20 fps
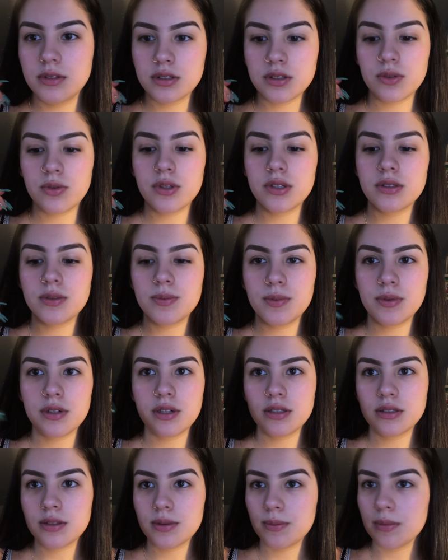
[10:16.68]
just going to put
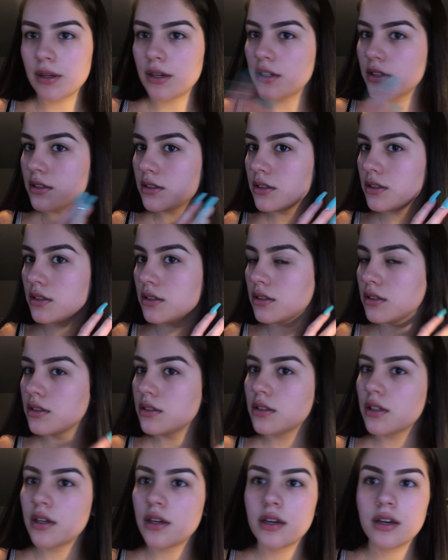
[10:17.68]
on some lashes
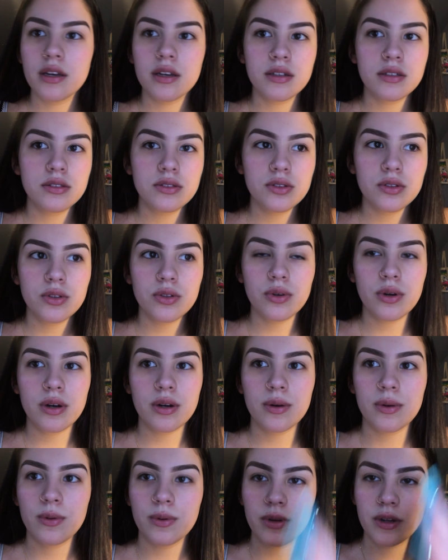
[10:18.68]
and show you
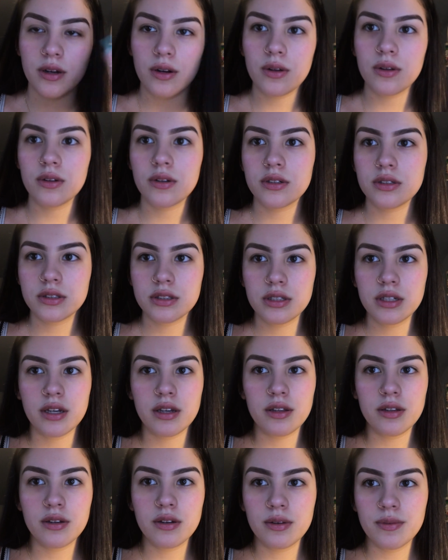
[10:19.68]
how it all looks
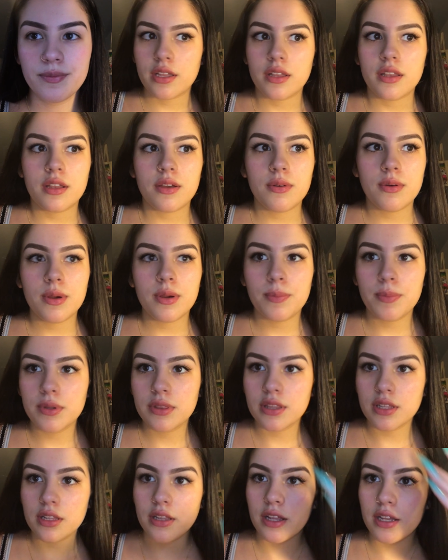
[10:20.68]
together. And now I
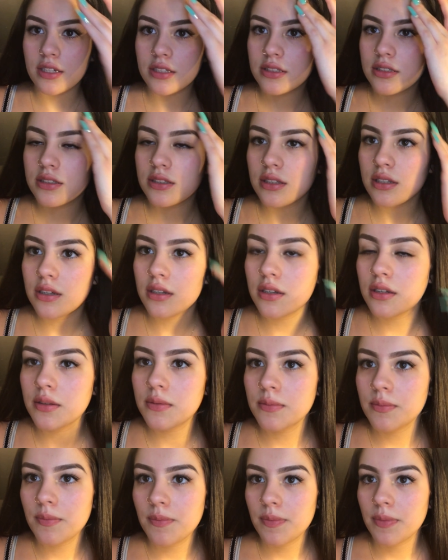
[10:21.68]
put the lashes
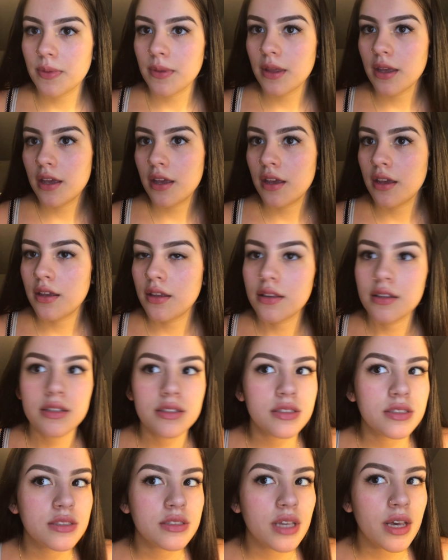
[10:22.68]
on, and
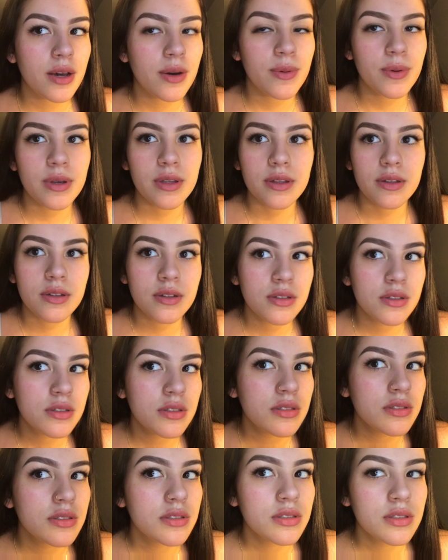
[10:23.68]
this is how it
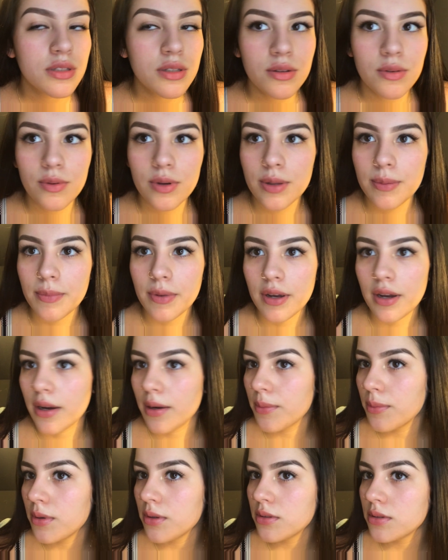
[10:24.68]
looks with my
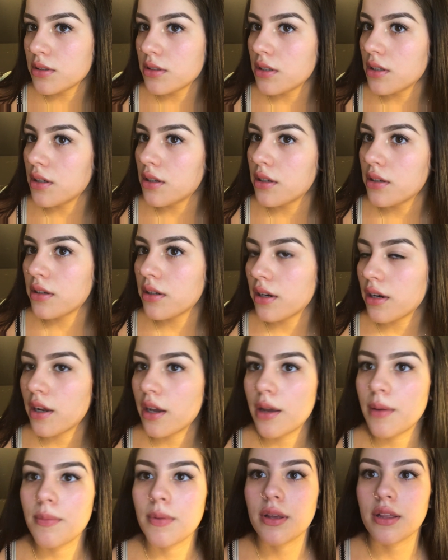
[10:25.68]
eyebrows done
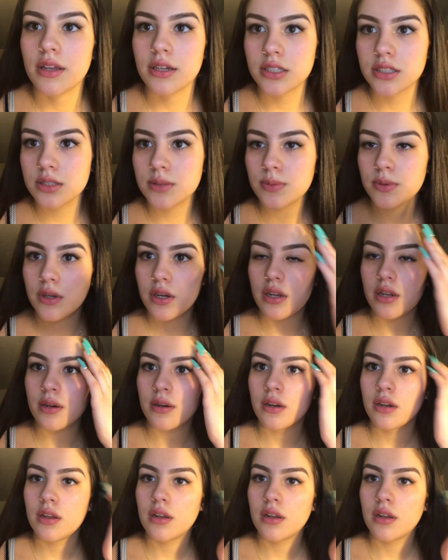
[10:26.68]
and my lashes put on.